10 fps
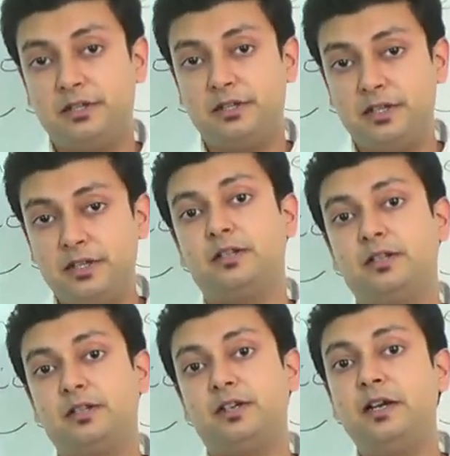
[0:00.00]
this
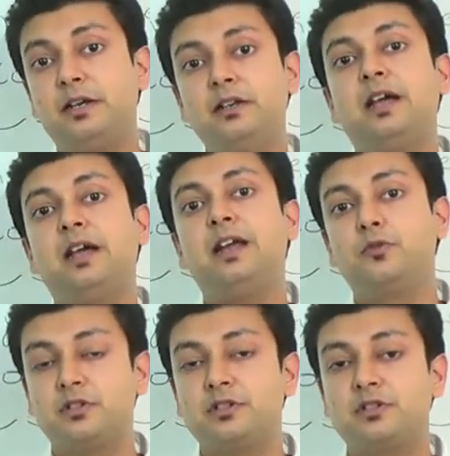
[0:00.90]
mental and
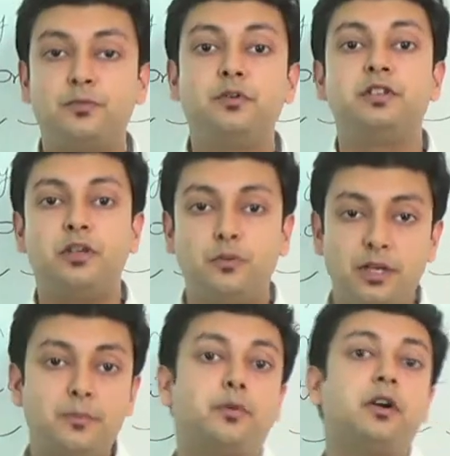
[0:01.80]
emotional support is
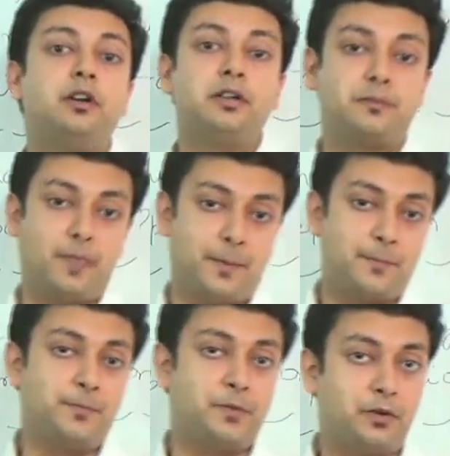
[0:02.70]
equally important
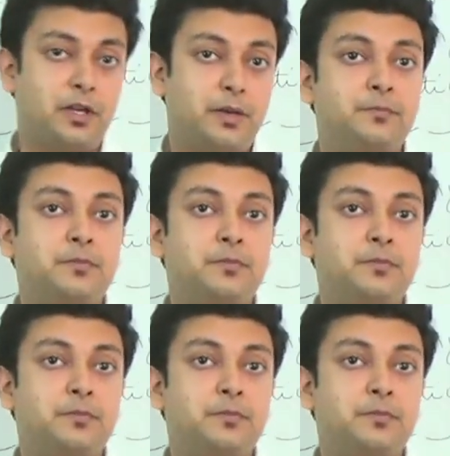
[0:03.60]
okay